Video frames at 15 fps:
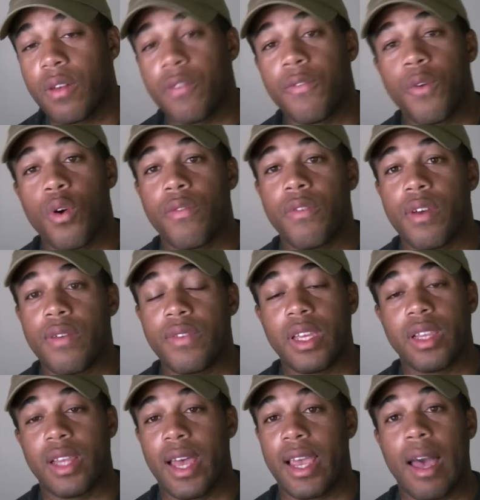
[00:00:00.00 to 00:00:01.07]
to
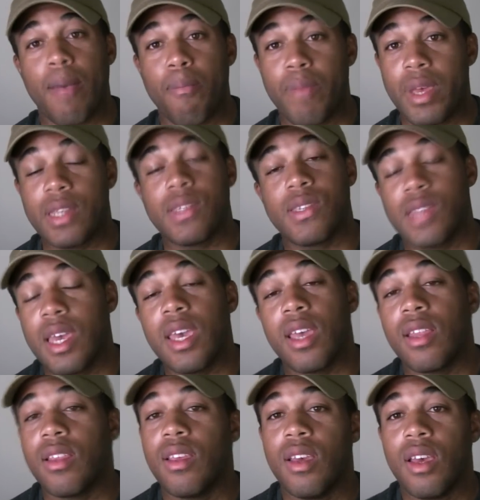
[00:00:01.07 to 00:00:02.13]
$450, like I've been
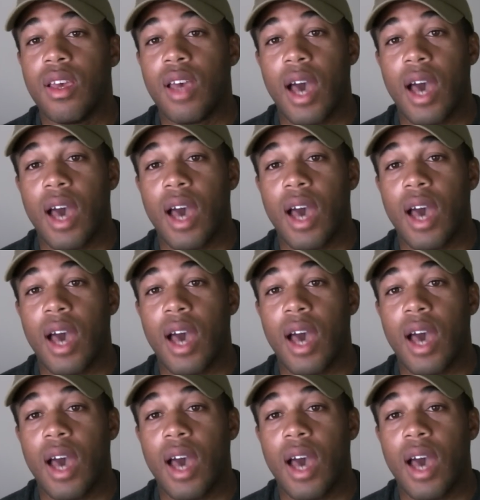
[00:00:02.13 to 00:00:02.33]
saying,